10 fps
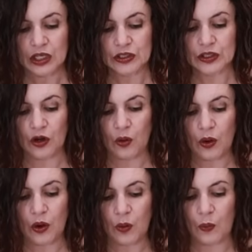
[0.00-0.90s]
So
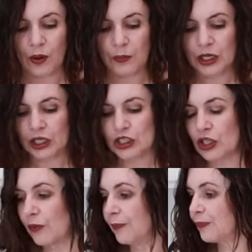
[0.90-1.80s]
what we're going to
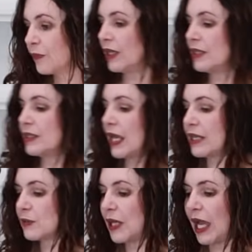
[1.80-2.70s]
do is,
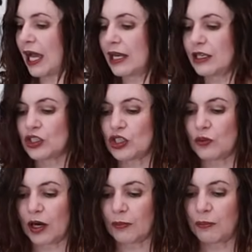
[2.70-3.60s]
as we add it to
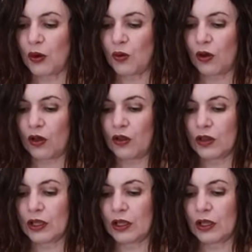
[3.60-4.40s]
our bowl,